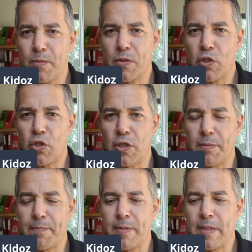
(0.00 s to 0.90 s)
Sure.
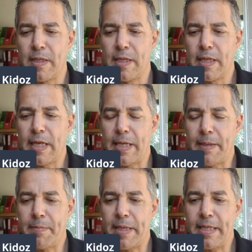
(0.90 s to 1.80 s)

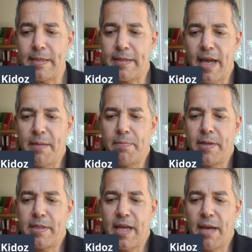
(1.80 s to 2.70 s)
It
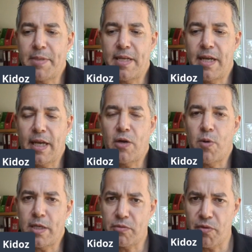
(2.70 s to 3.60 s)
came as a
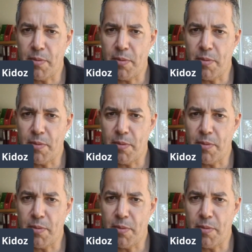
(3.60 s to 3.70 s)
request from